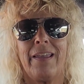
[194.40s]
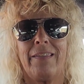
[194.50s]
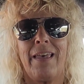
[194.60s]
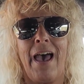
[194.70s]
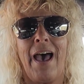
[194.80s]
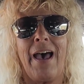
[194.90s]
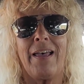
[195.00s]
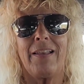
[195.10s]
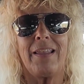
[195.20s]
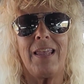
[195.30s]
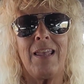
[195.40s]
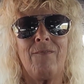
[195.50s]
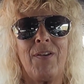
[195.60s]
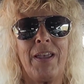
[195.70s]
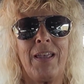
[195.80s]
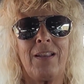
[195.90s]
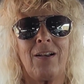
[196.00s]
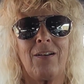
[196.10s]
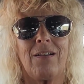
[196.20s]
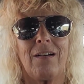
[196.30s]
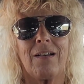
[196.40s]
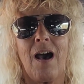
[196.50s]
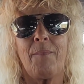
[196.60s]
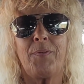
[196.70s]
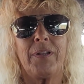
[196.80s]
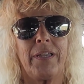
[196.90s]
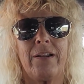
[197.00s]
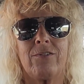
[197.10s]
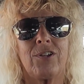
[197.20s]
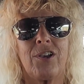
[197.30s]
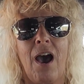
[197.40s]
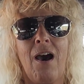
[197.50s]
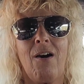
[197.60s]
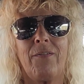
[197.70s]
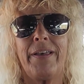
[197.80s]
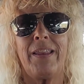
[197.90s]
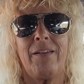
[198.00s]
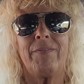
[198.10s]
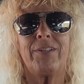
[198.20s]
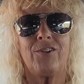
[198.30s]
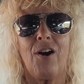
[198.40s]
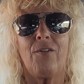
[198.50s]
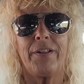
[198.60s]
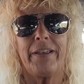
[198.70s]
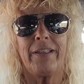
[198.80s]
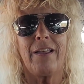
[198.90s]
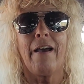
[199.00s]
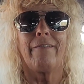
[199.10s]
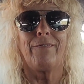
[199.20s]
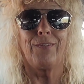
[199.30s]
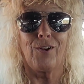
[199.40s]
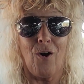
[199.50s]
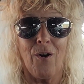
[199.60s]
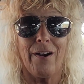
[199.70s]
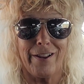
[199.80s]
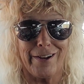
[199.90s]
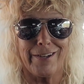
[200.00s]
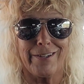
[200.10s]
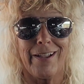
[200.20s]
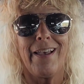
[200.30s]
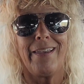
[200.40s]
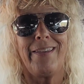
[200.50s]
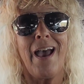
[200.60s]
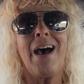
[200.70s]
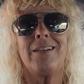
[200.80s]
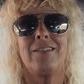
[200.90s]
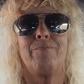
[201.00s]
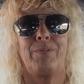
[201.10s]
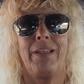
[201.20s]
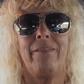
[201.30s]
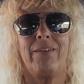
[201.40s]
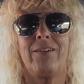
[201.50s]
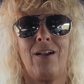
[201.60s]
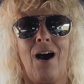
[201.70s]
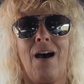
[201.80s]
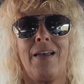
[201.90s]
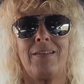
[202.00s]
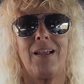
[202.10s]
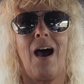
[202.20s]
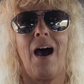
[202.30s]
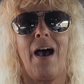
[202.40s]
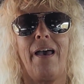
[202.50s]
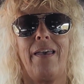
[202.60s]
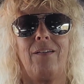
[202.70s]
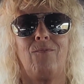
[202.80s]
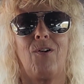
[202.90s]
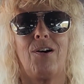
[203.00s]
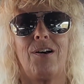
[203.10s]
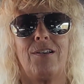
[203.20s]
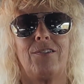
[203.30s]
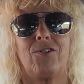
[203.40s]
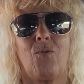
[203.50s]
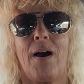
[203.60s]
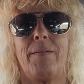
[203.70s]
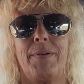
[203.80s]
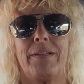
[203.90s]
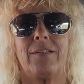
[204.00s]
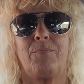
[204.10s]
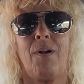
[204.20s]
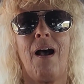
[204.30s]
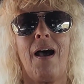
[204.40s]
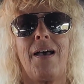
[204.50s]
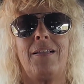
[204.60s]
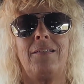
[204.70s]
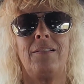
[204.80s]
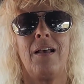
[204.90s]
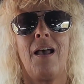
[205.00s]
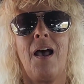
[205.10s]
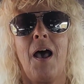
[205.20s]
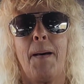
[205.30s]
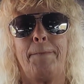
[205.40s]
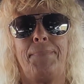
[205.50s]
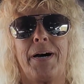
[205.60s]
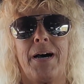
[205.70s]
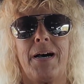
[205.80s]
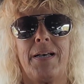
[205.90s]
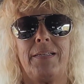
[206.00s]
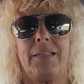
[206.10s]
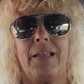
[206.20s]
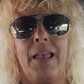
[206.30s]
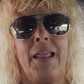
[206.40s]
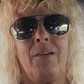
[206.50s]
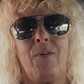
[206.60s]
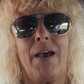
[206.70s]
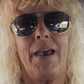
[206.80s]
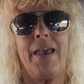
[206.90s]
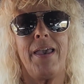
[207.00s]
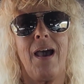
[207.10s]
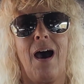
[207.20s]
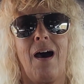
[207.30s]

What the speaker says: that even a couple of years ago, it even snowed in Florida. Yes, believe it or not, I was quite a bit surprised. But anyway,